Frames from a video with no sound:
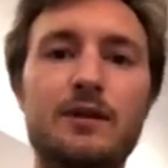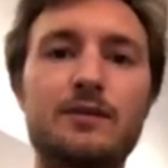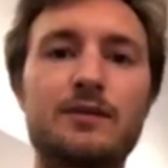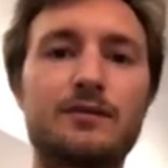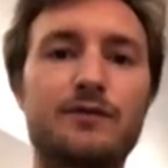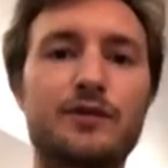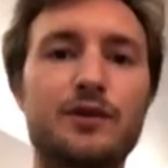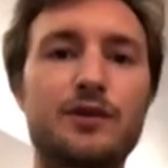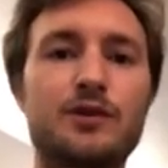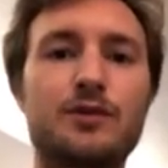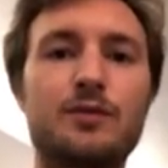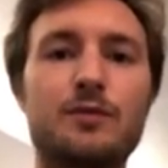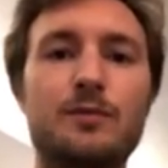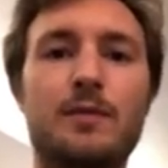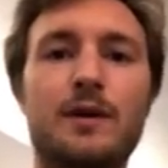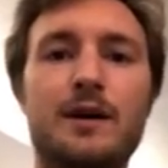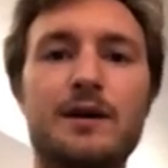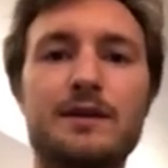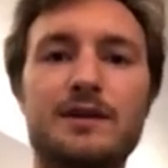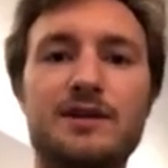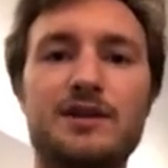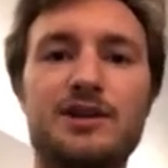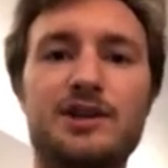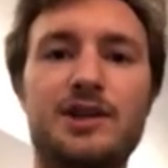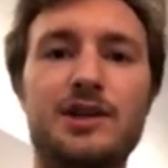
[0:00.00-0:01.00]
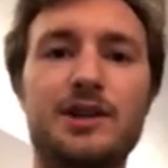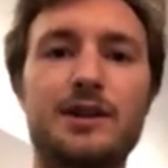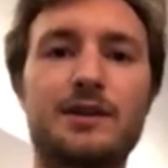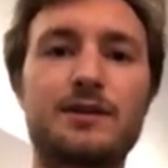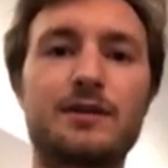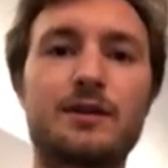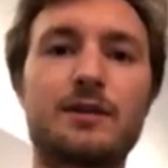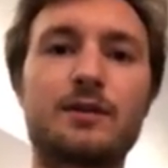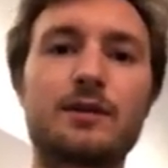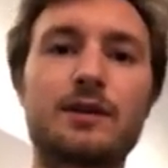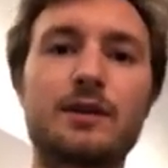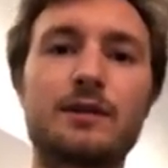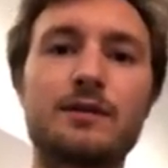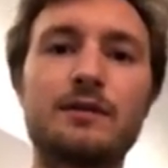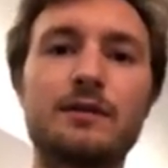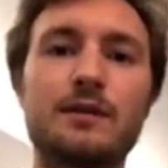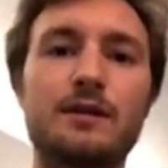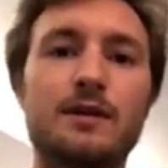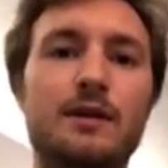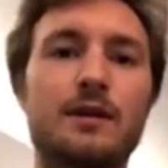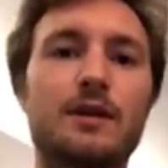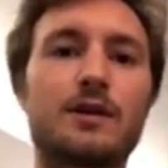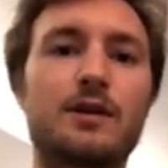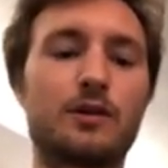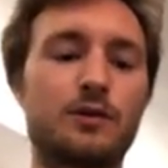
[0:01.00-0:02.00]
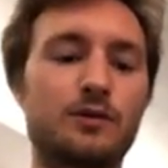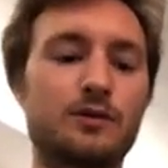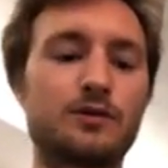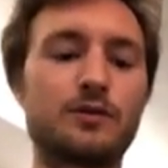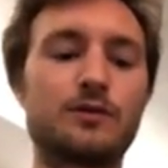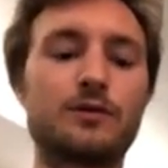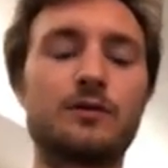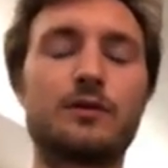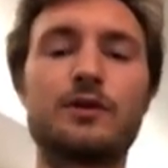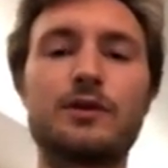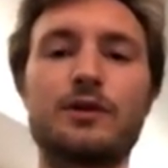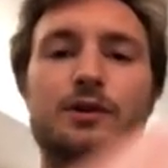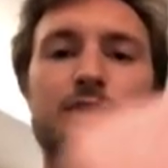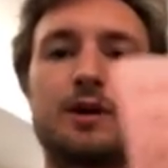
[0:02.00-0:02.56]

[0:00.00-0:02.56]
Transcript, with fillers: doubt if you should buy this shit token? Go to